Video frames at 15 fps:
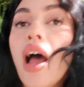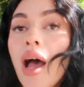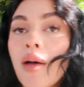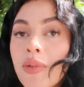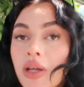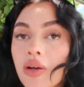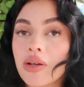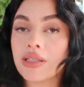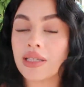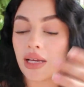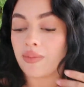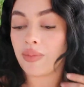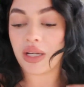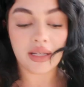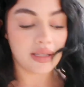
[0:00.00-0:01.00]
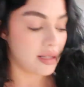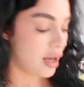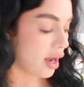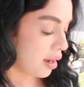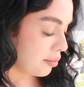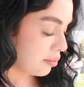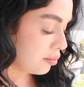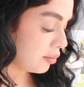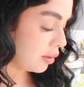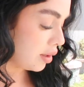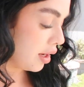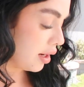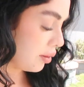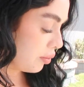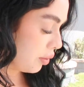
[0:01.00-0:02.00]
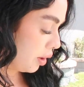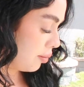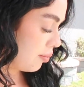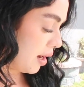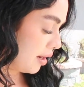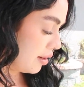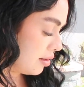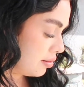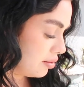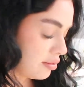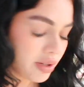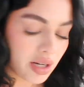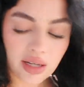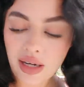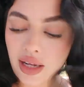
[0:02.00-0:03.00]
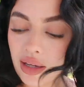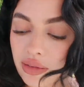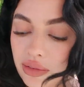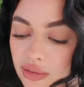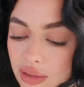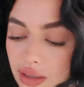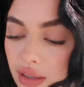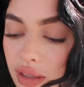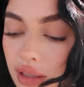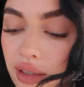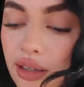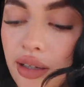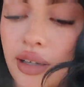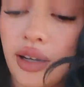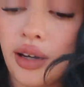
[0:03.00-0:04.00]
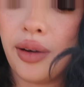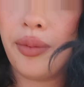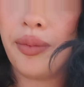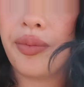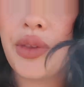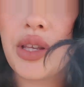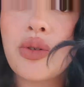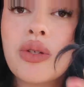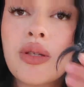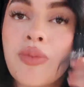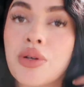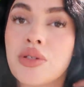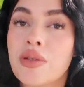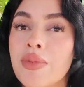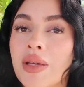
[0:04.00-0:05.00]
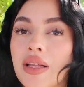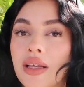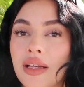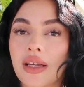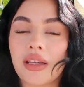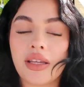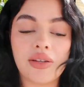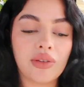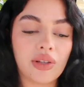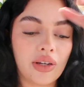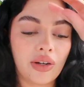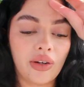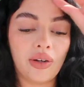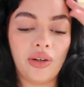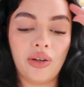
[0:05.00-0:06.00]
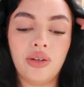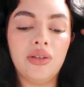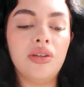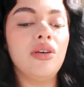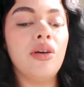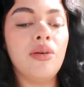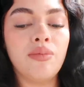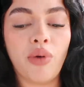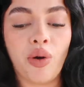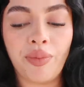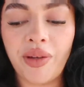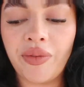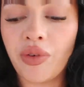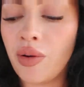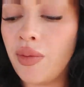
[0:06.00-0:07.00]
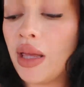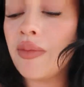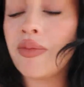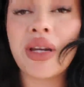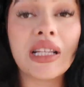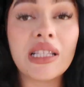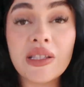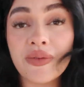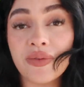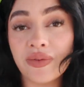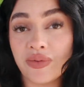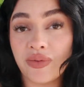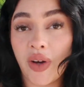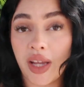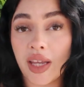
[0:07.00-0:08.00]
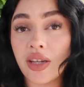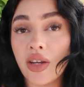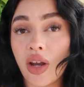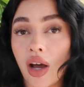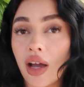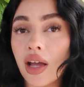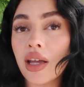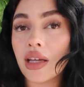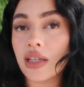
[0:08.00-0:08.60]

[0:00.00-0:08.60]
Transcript: I'm gonna go inside because I'm getting really mad right now. Um, this was supposed to be like a cute little moment for me, but it's fucking not.